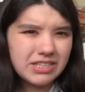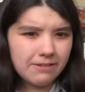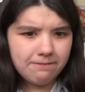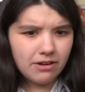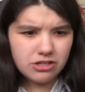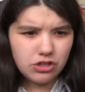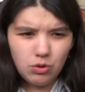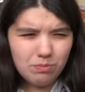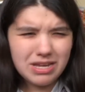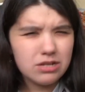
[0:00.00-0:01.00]
the fuck do you
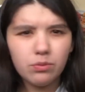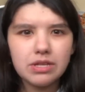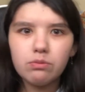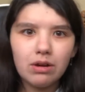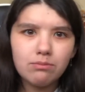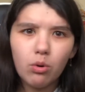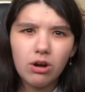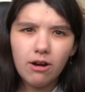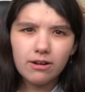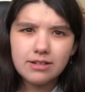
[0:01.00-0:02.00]
mean only one more
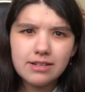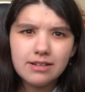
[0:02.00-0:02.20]
arc?